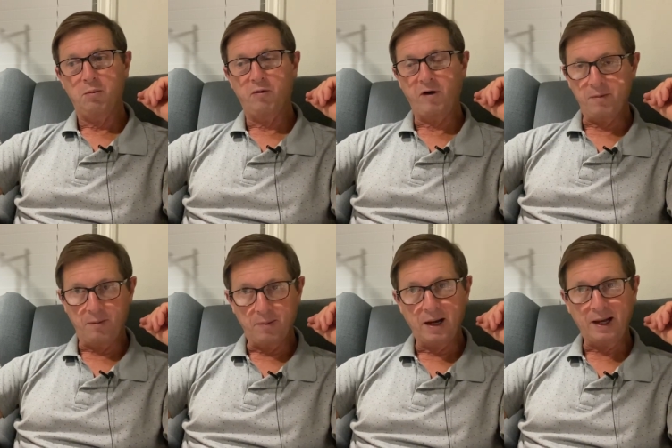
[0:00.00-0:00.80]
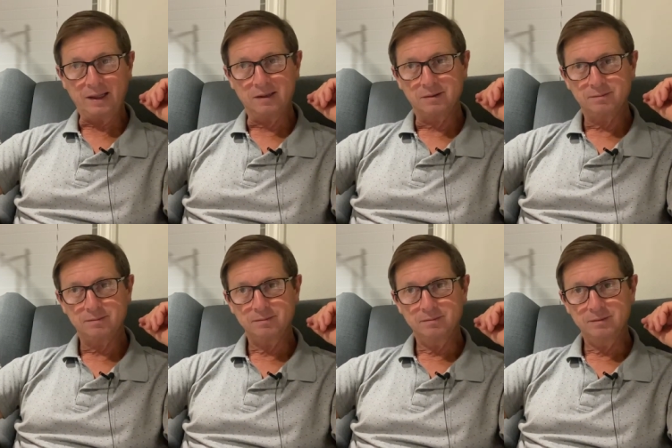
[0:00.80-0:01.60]
frame of mind
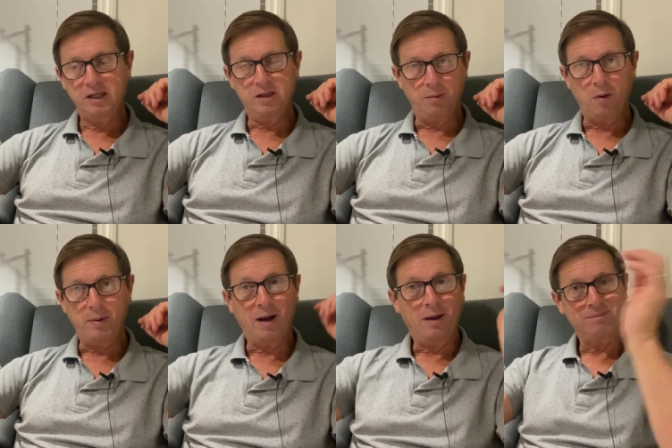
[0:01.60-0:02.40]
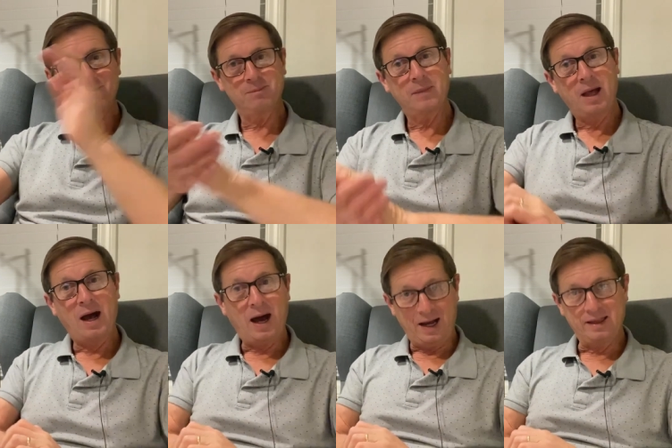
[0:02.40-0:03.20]
in the moment
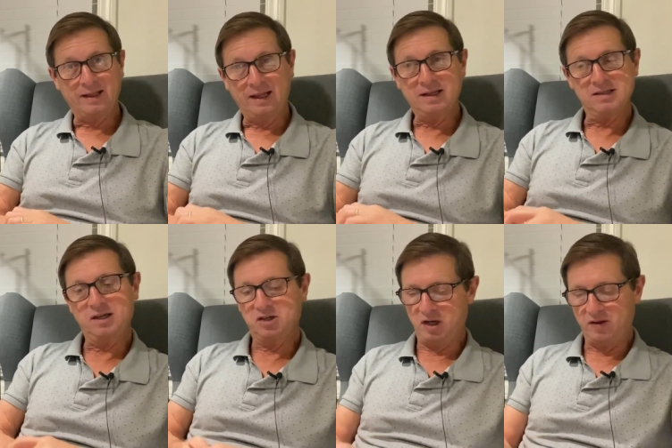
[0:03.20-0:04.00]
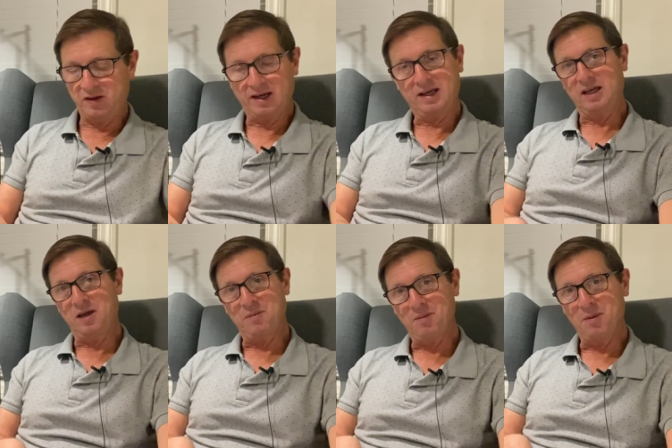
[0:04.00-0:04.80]
i think that distinction. I think I can
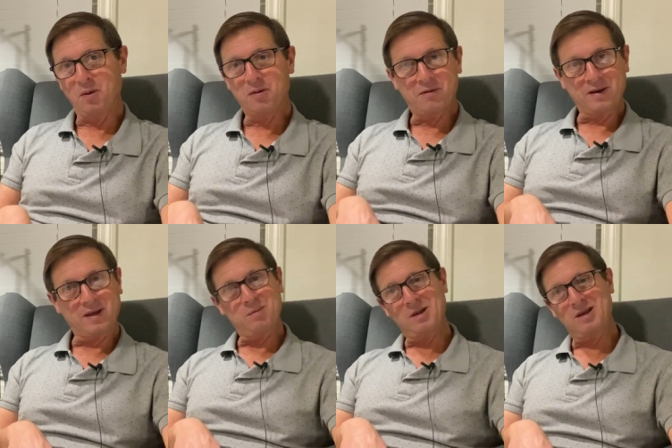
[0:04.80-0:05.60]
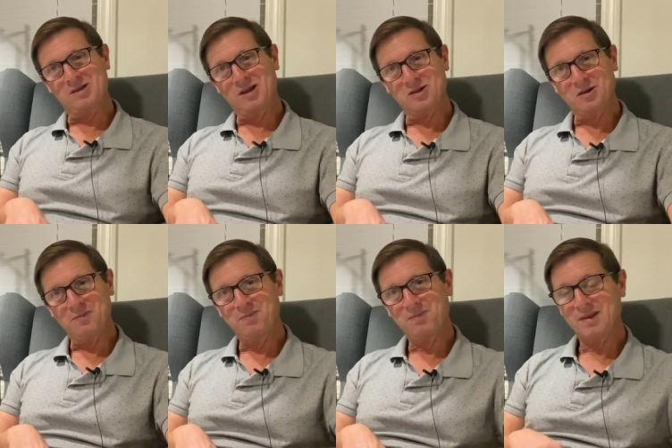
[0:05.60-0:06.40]
keep them both if I keep that distinction.
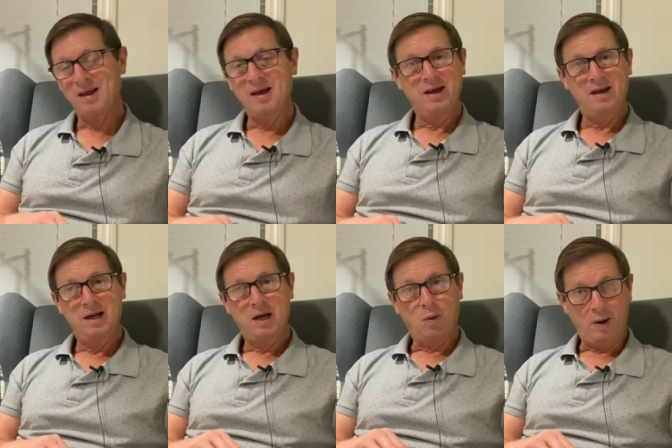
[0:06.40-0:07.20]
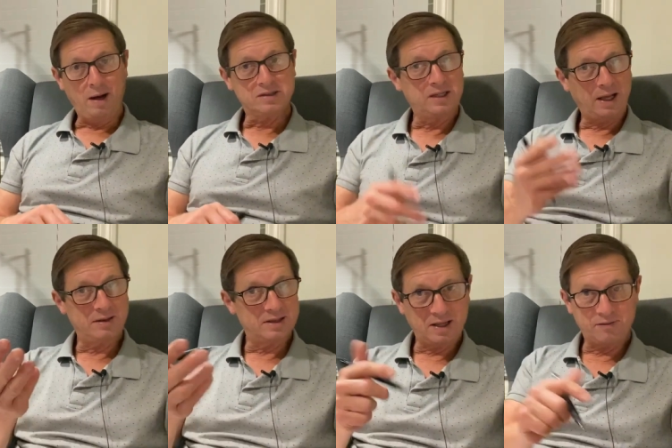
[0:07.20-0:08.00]
Wow, see how
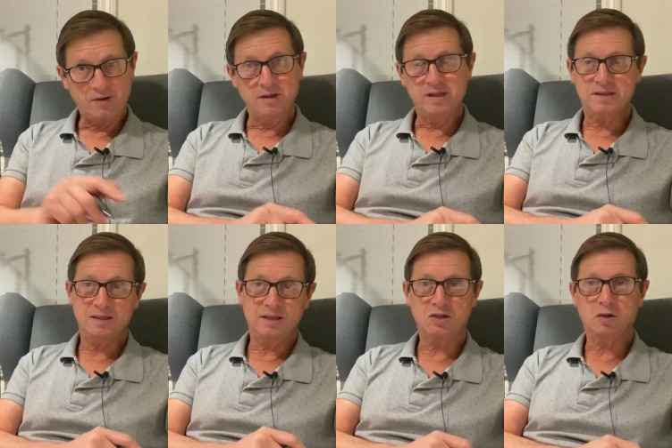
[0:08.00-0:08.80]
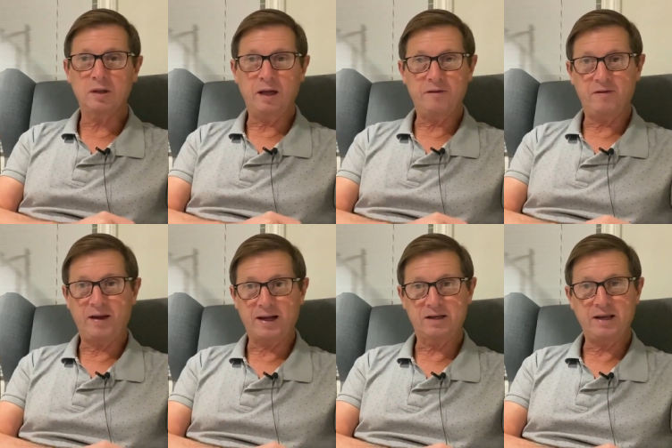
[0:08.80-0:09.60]
this effort, this is this good life
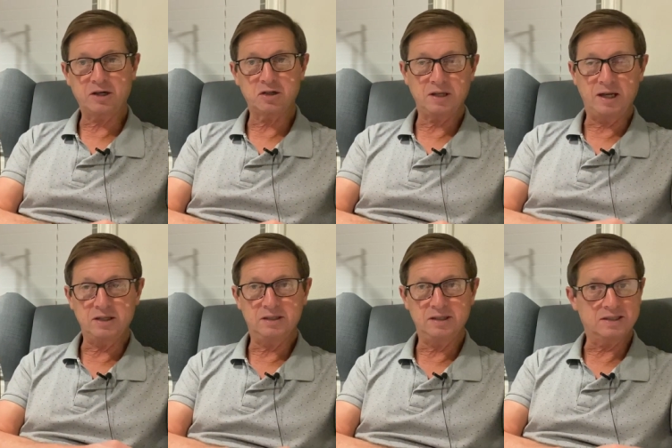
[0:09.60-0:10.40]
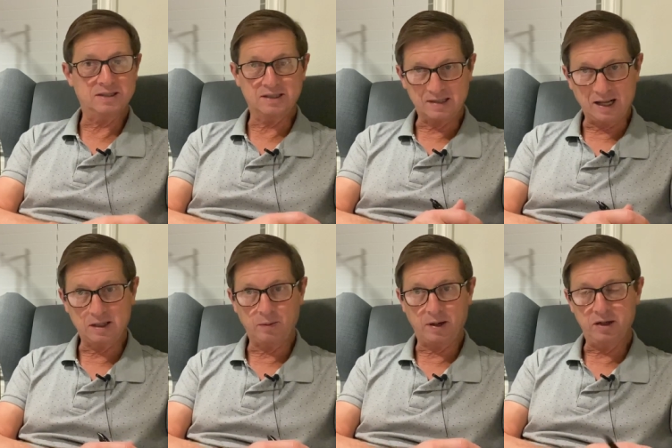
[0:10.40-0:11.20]
exercise, this is
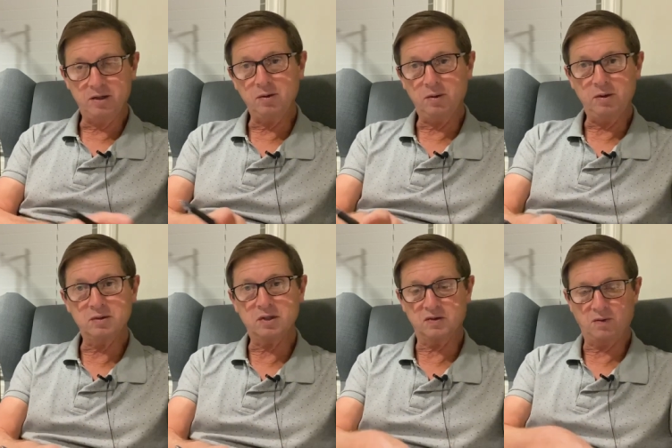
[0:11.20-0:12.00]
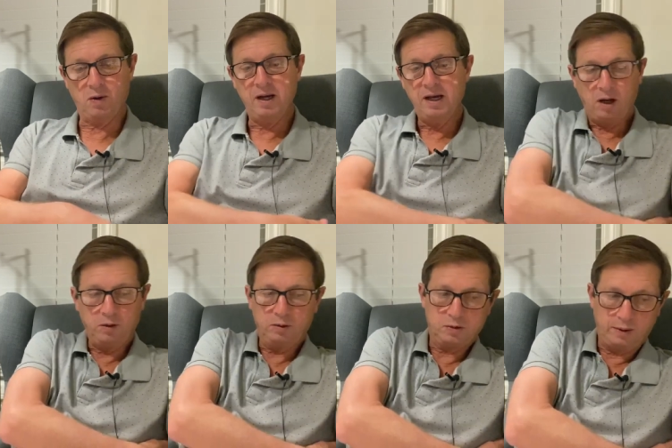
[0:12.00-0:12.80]
exactly what I do use this for.
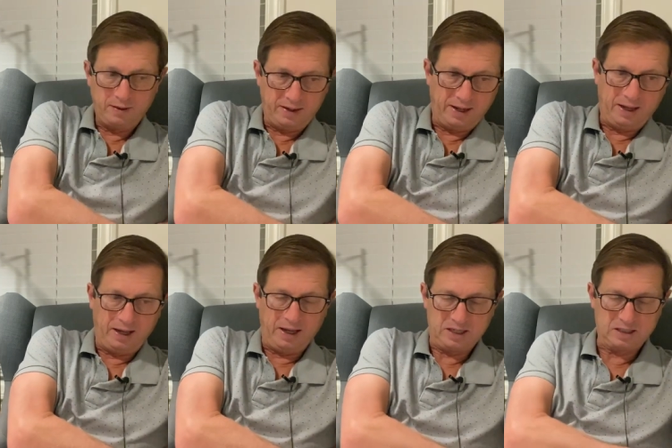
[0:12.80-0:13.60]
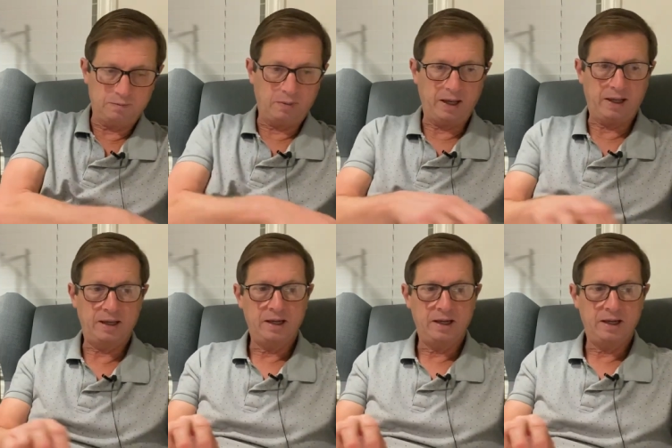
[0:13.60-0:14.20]
Although it's rare that I, I, I